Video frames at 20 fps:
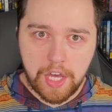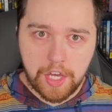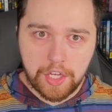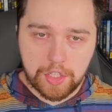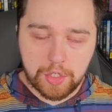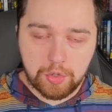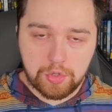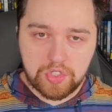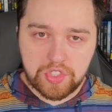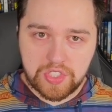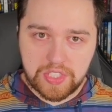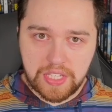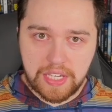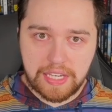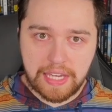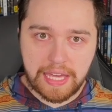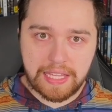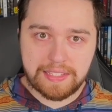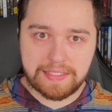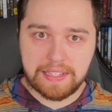You see
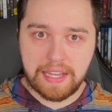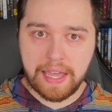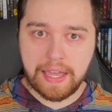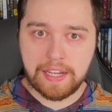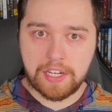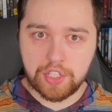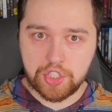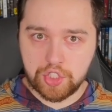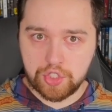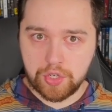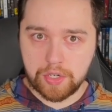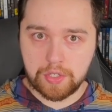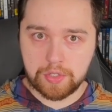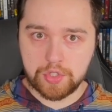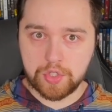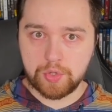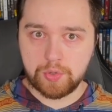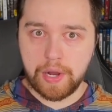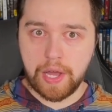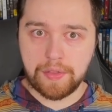again Diana's
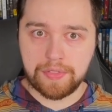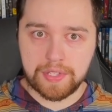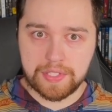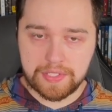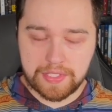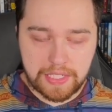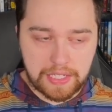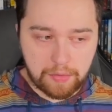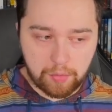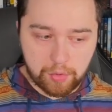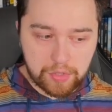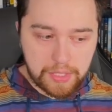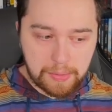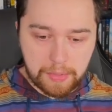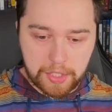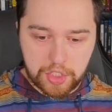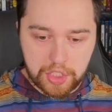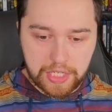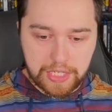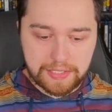struggles throughout this, and it really
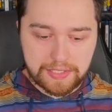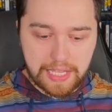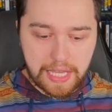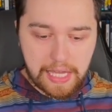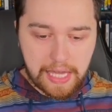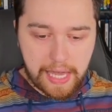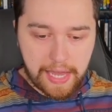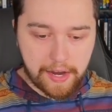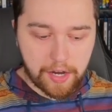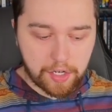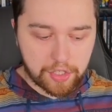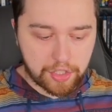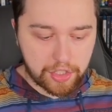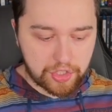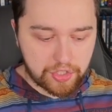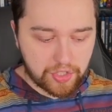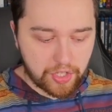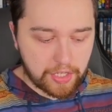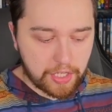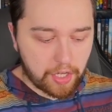much is a character
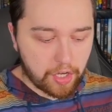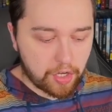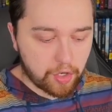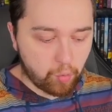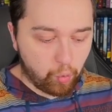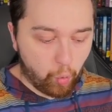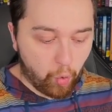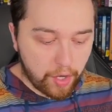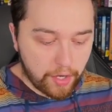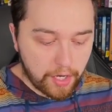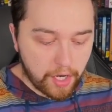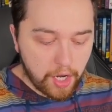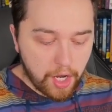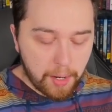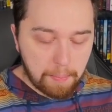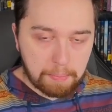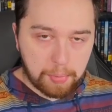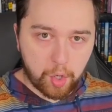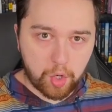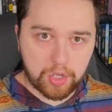study on one
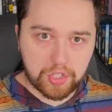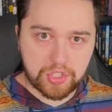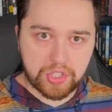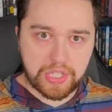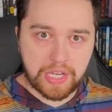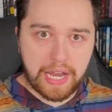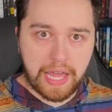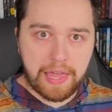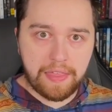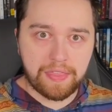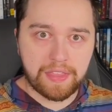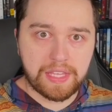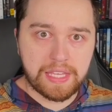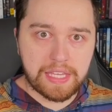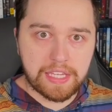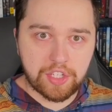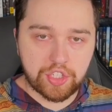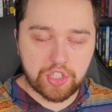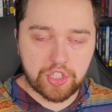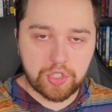person and the
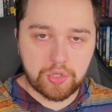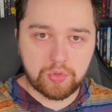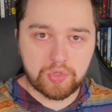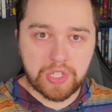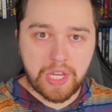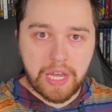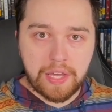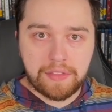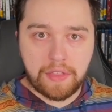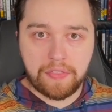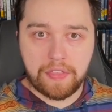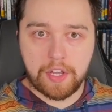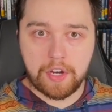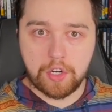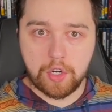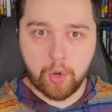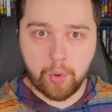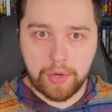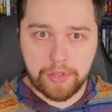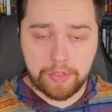issues that they are
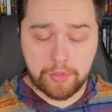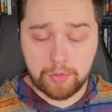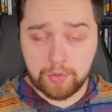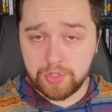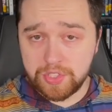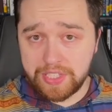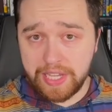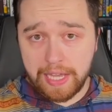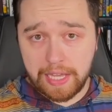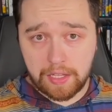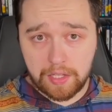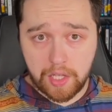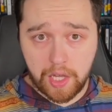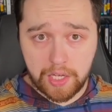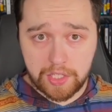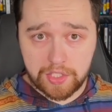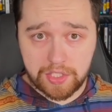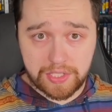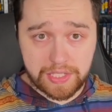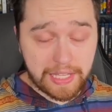going through
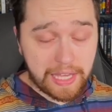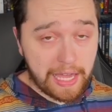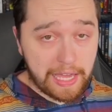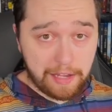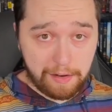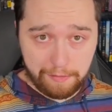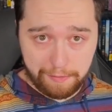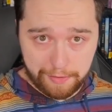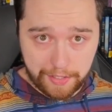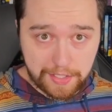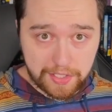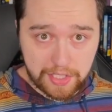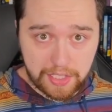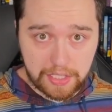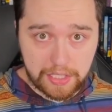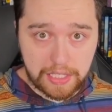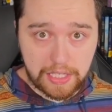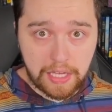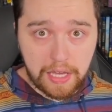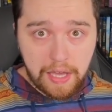psychologically and
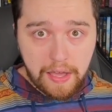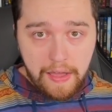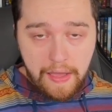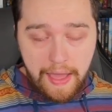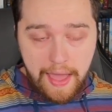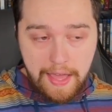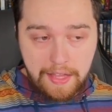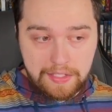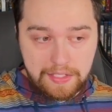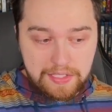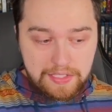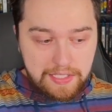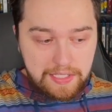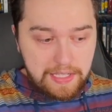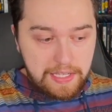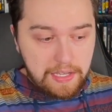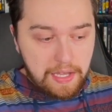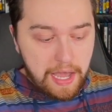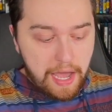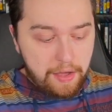physically. And
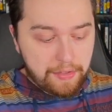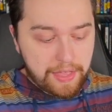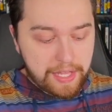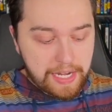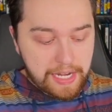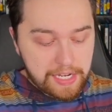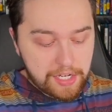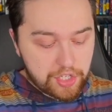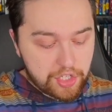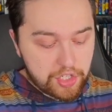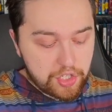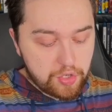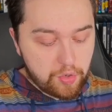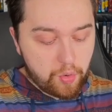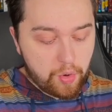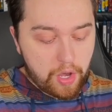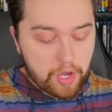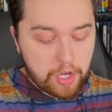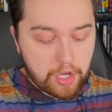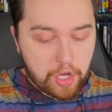seeing how that
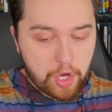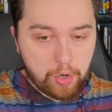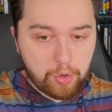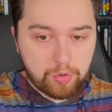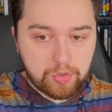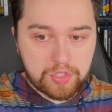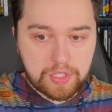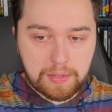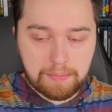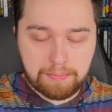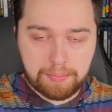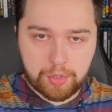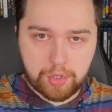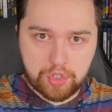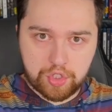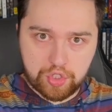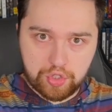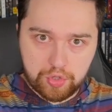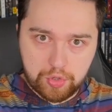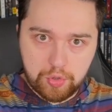issue goes and
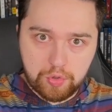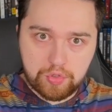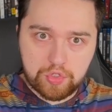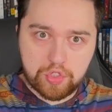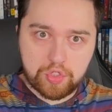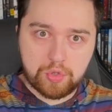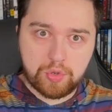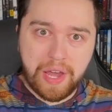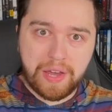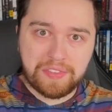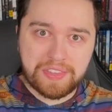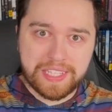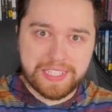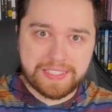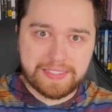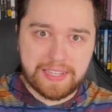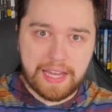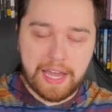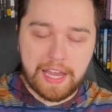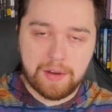protrudes throughout the
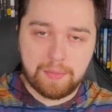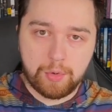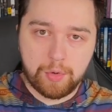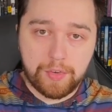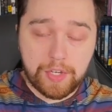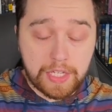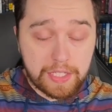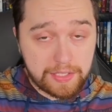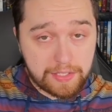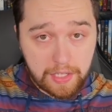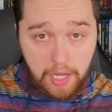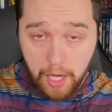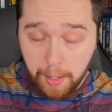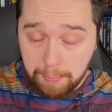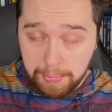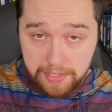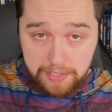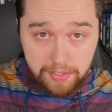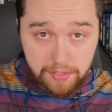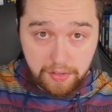entire movie is
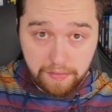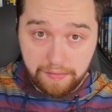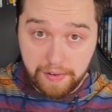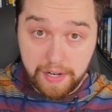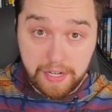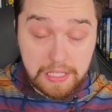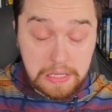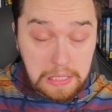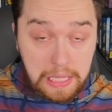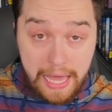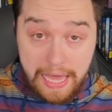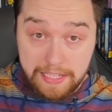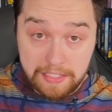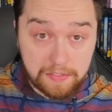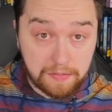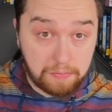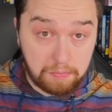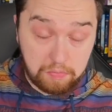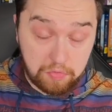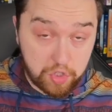up until the very
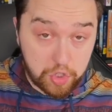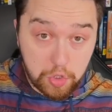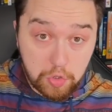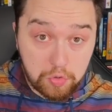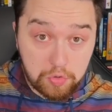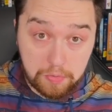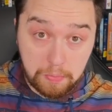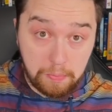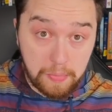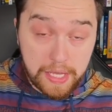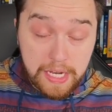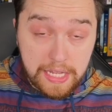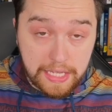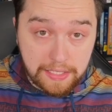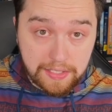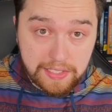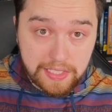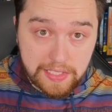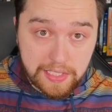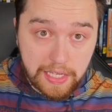last two
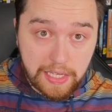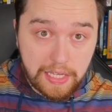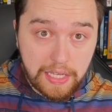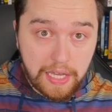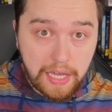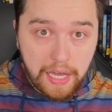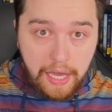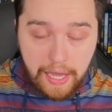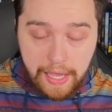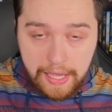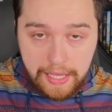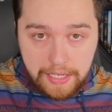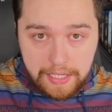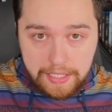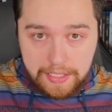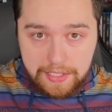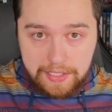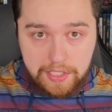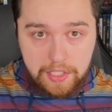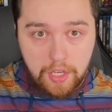minutes. It
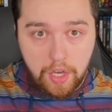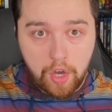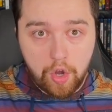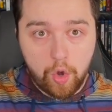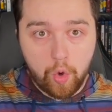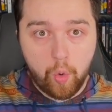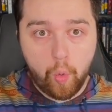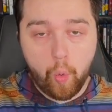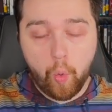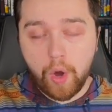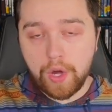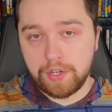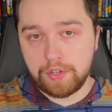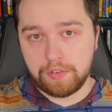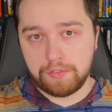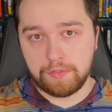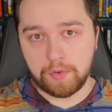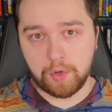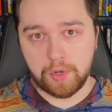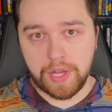is
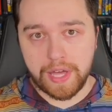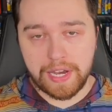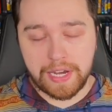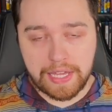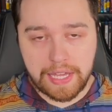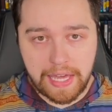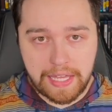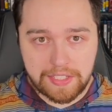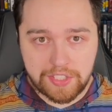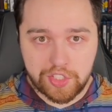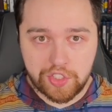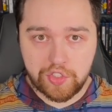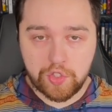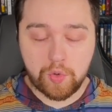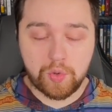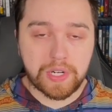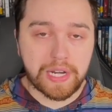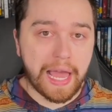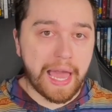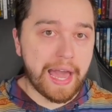wonderful. And again,
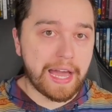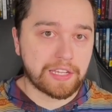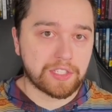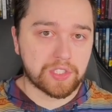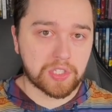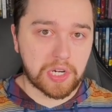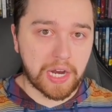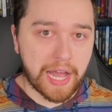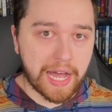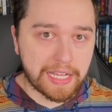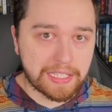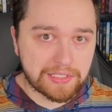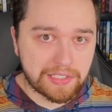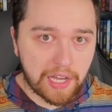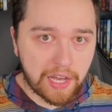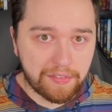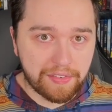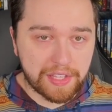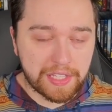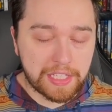Stewart acts her ass
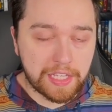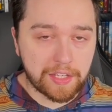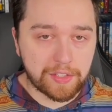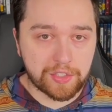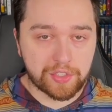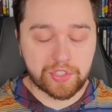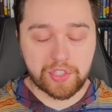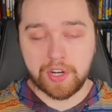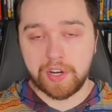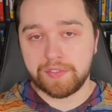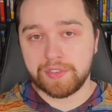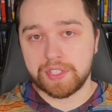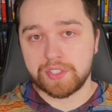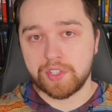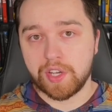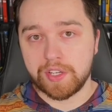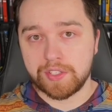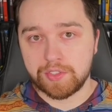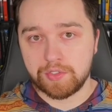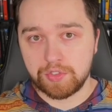off, and the other star of this
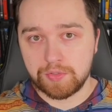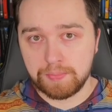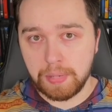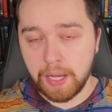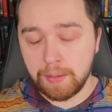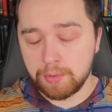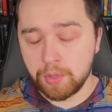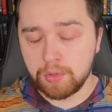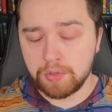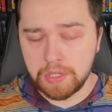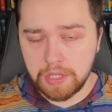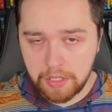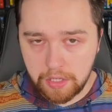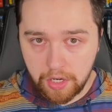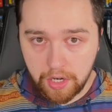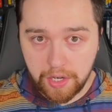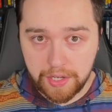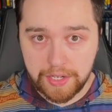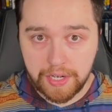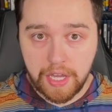also is Pablo
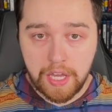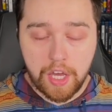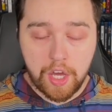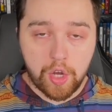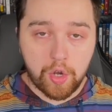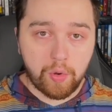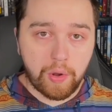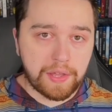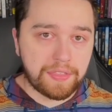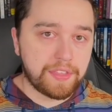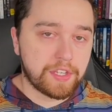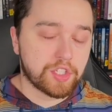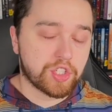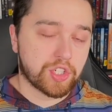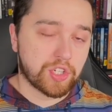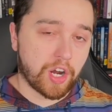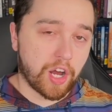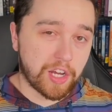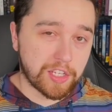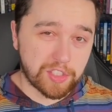Larraín, who I think
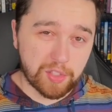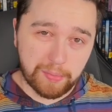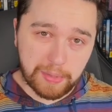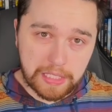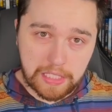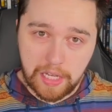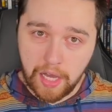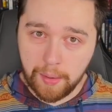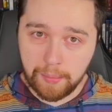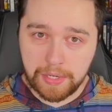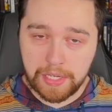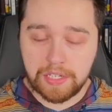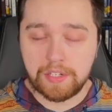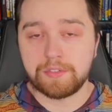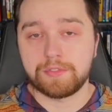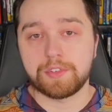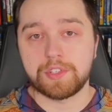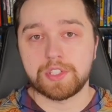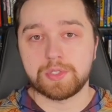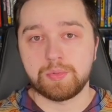should also be
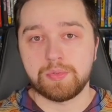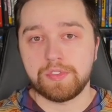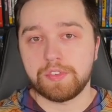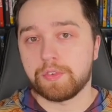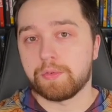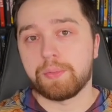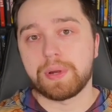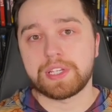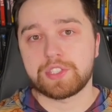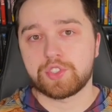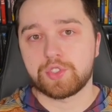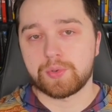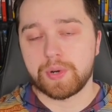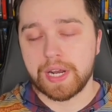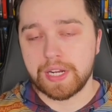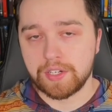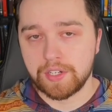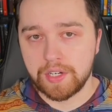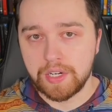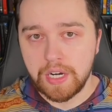nominated for this movie for Best
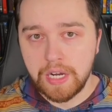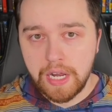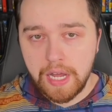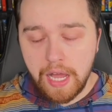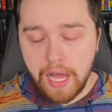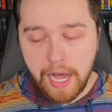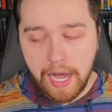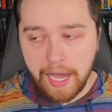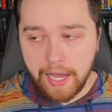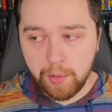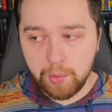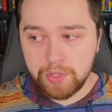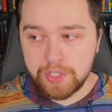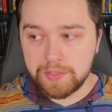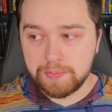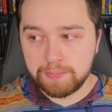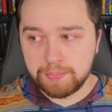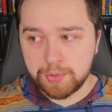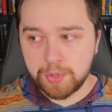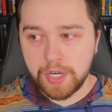Director. I
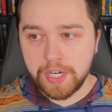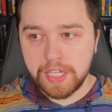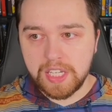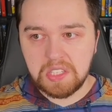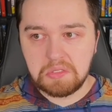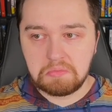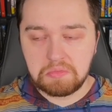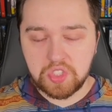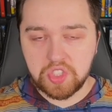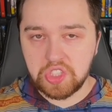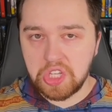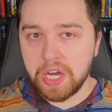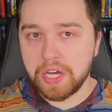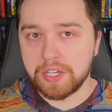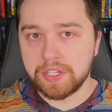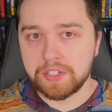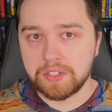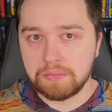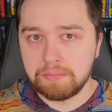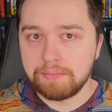was pretty
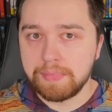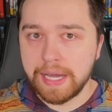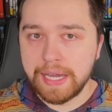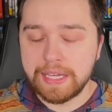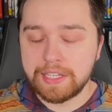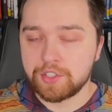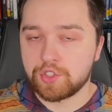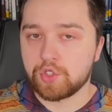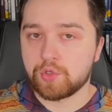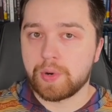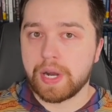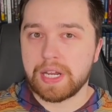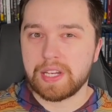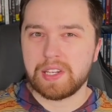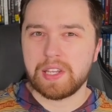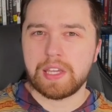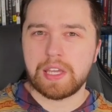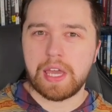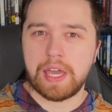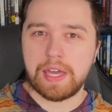stunned by his
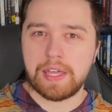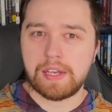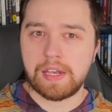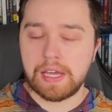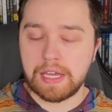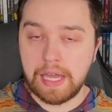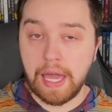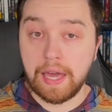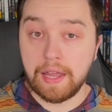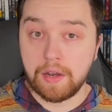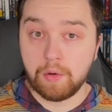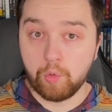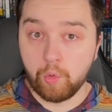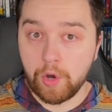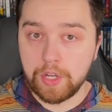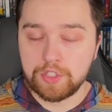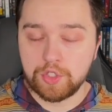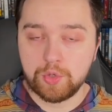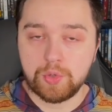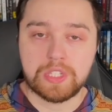directing, and again,
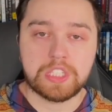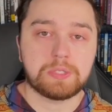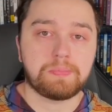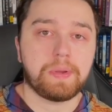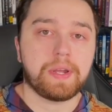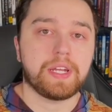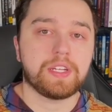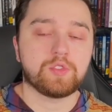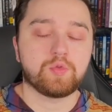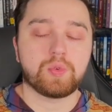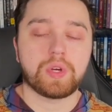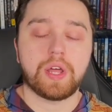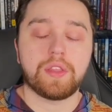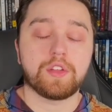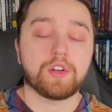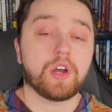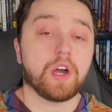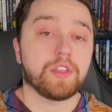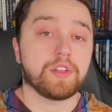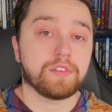want to experience what
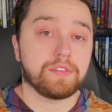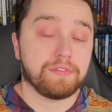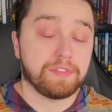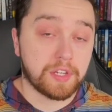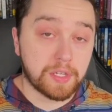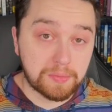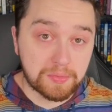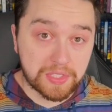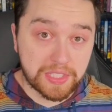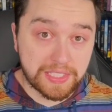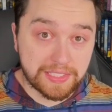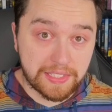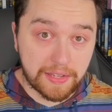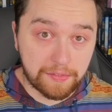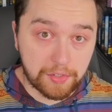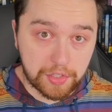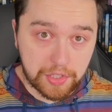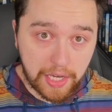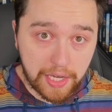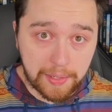other other films he's
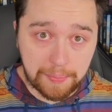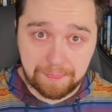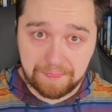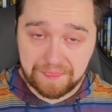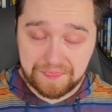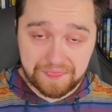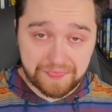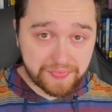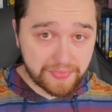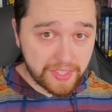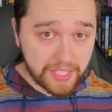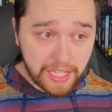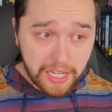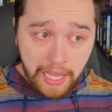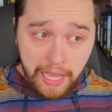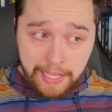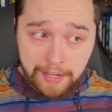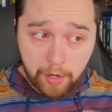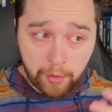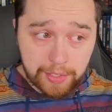ever done.
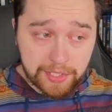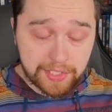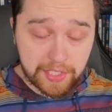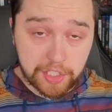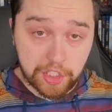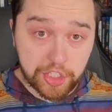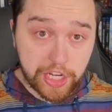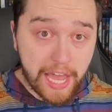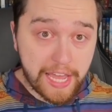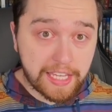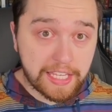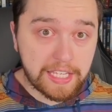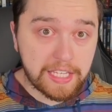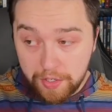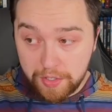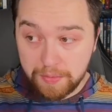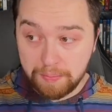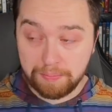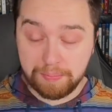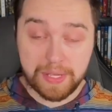I know he's done Jackie,
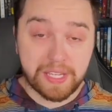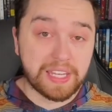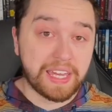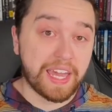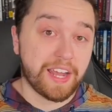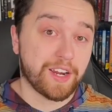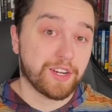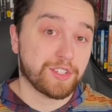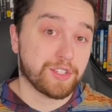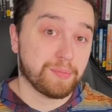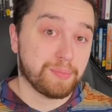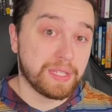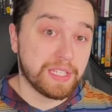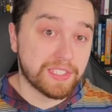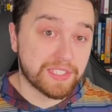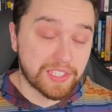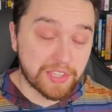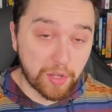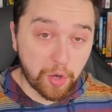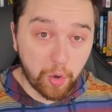big character
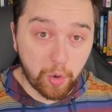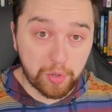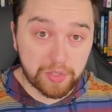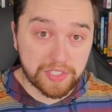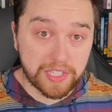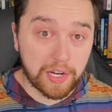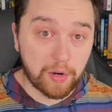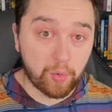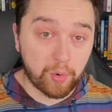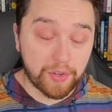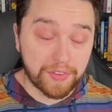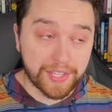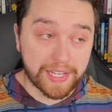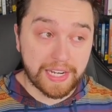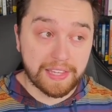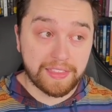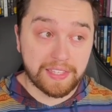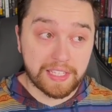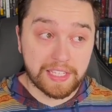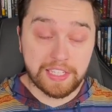piece in the whole entire world that
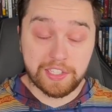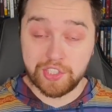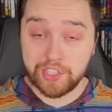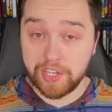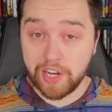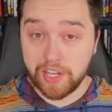I think he should